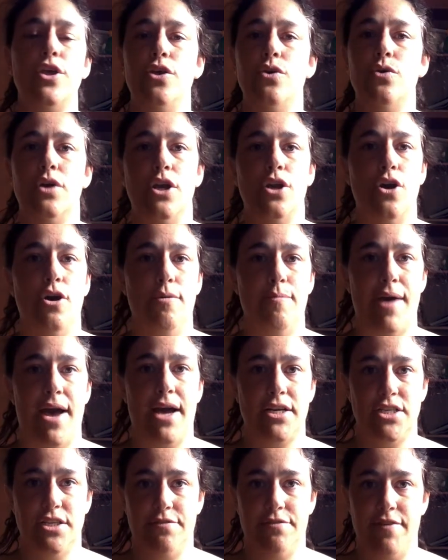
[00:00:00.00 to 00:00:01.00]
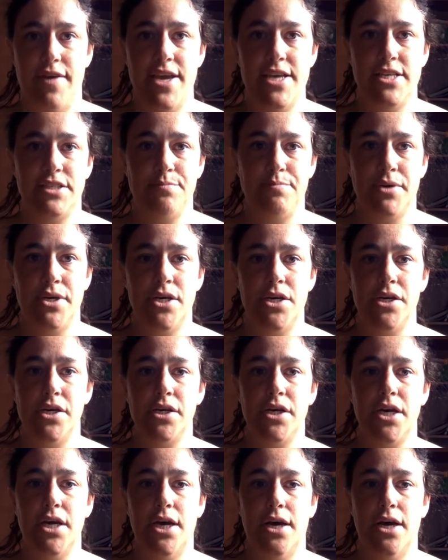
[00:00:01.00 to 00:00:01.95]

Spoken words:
You can go back to Facebook